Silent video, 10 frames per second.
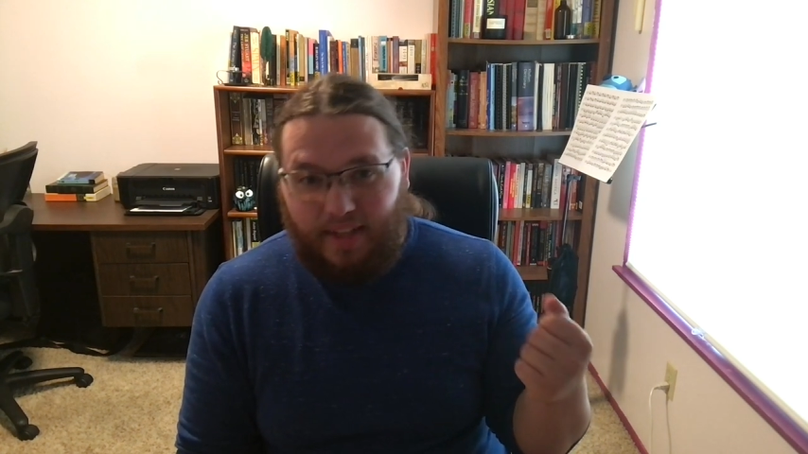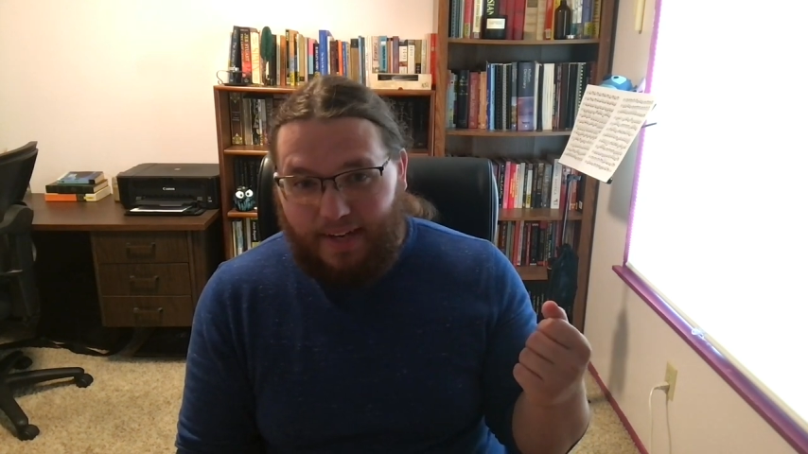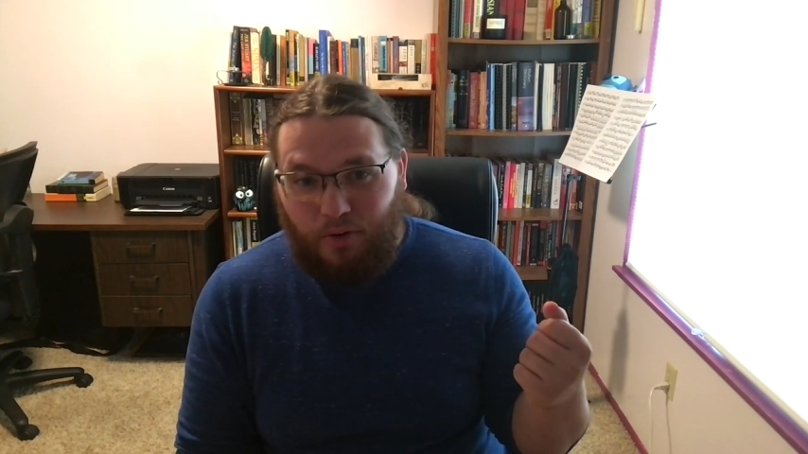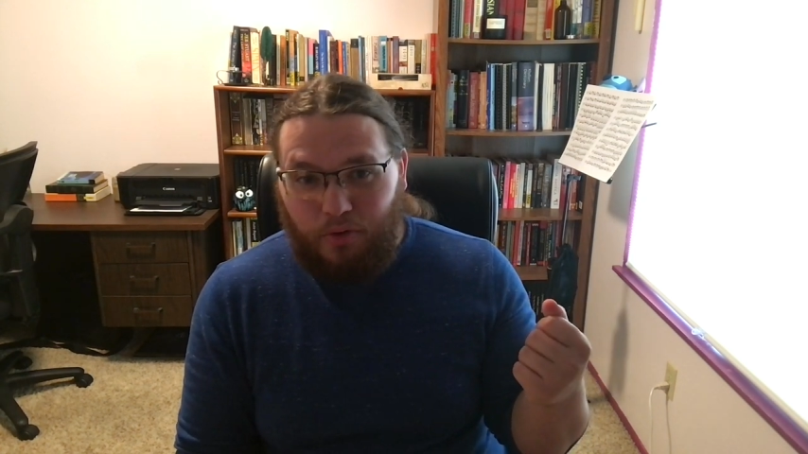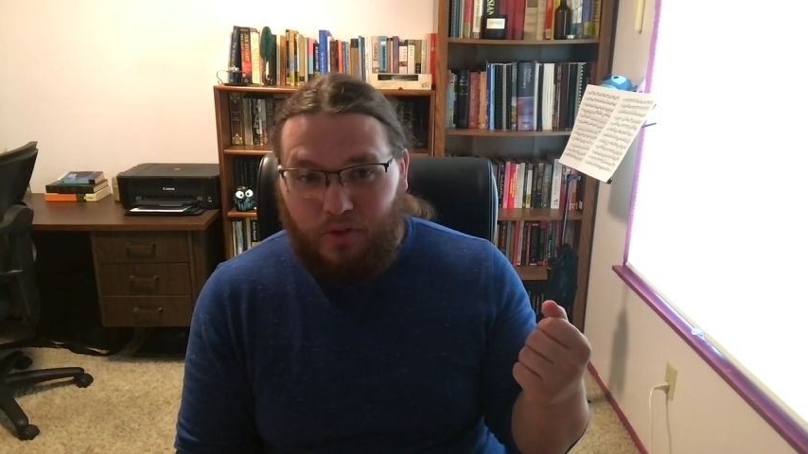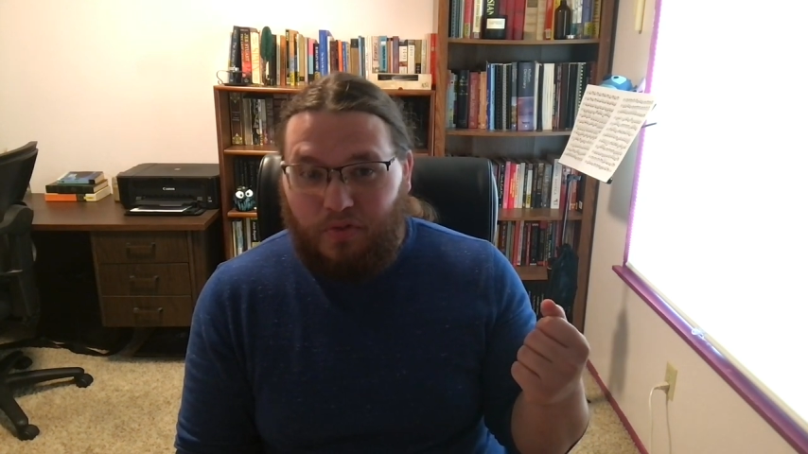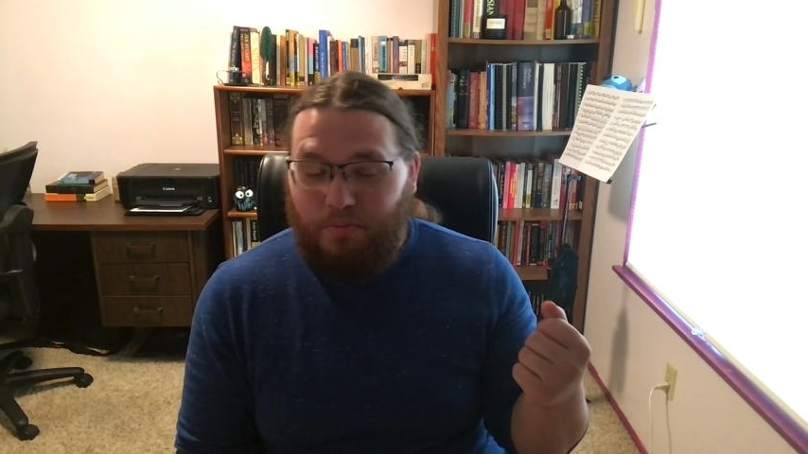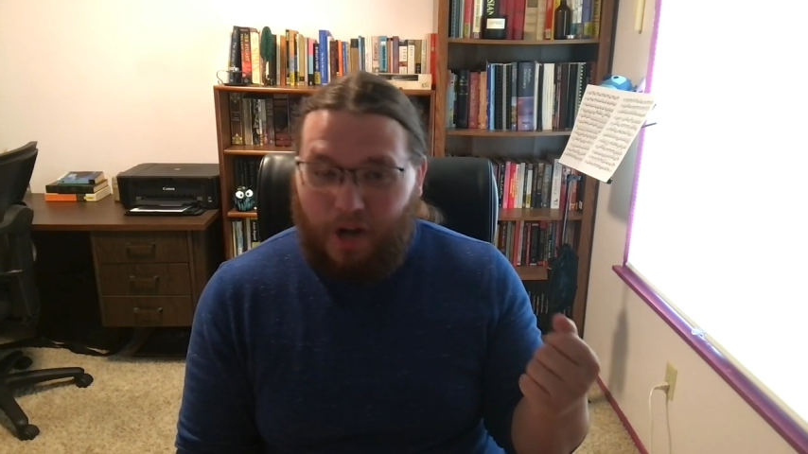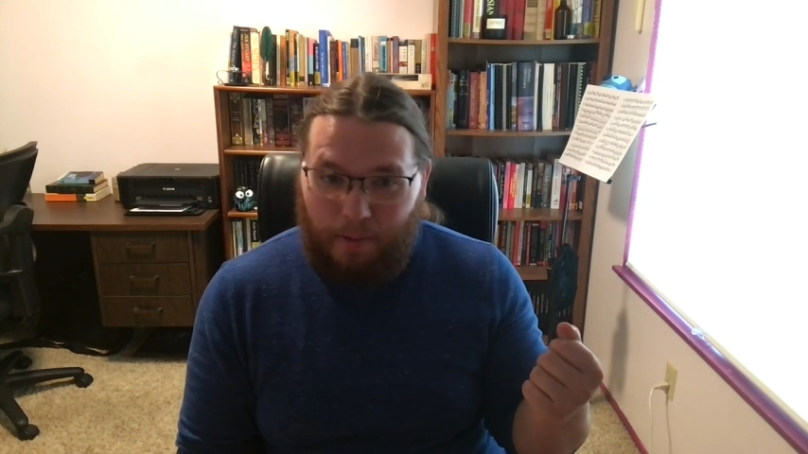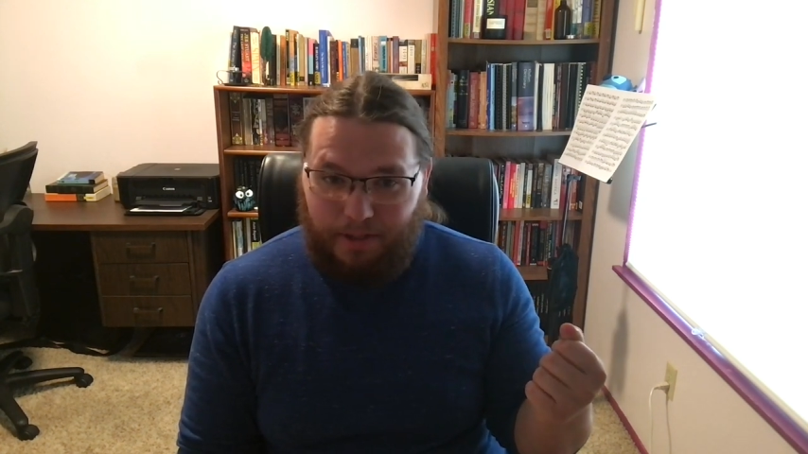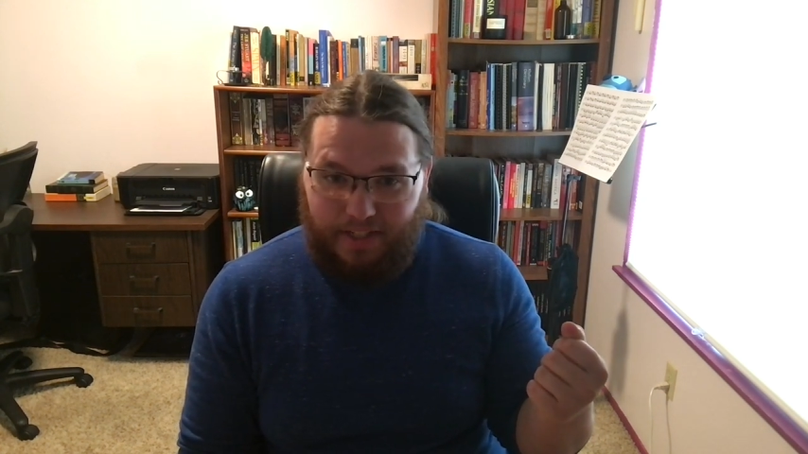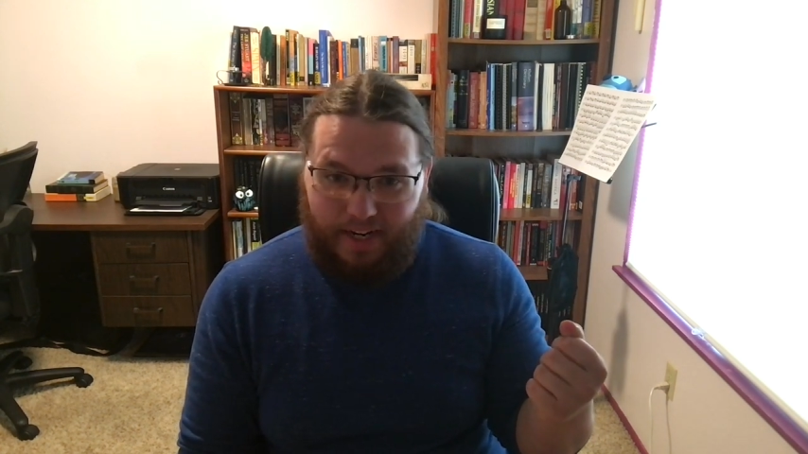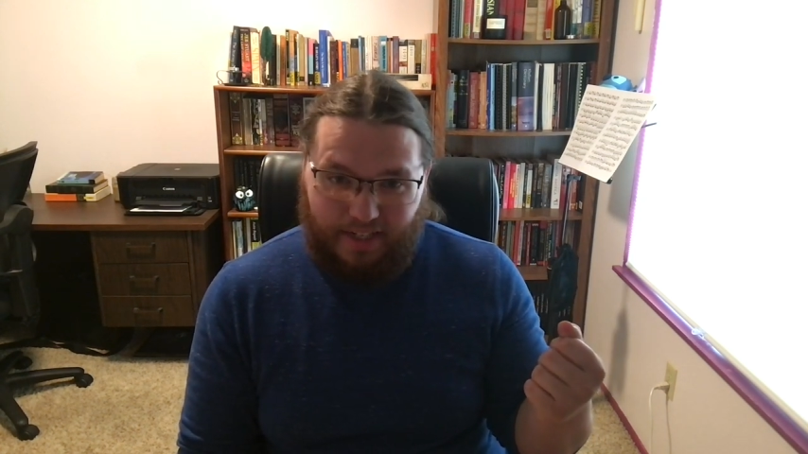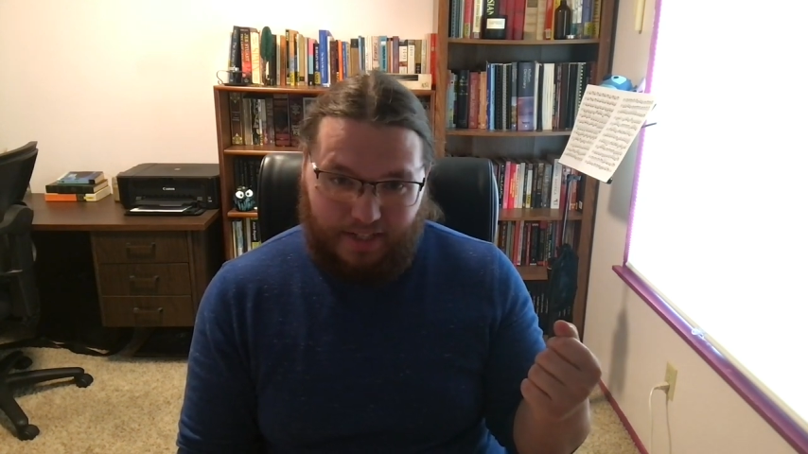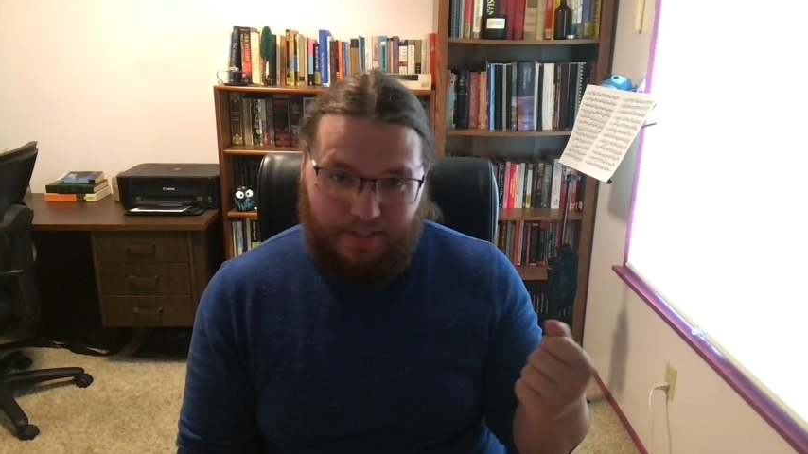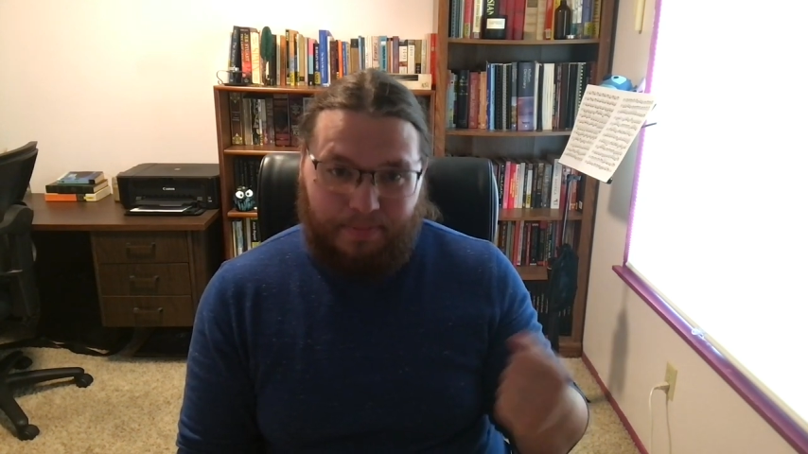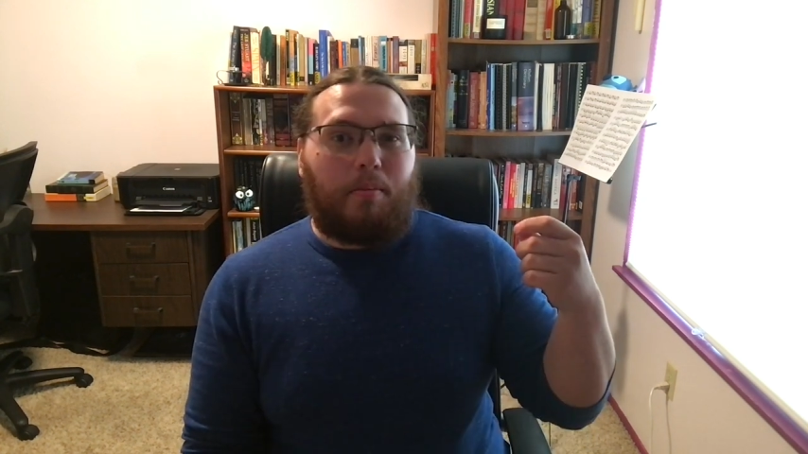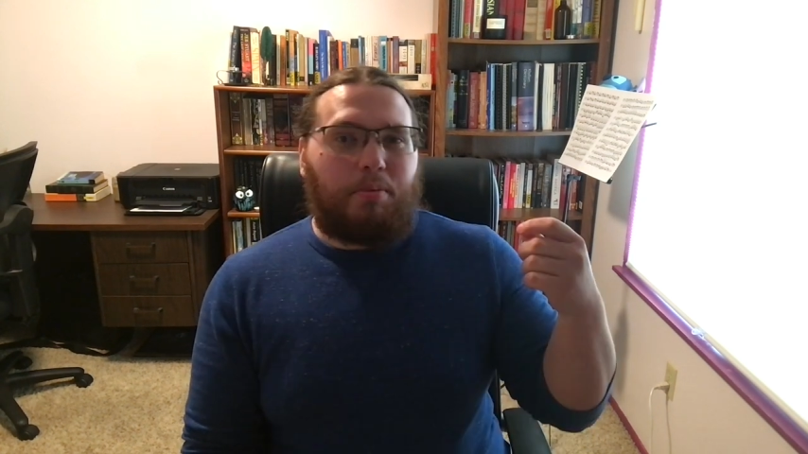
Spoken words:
landholders from property taxes.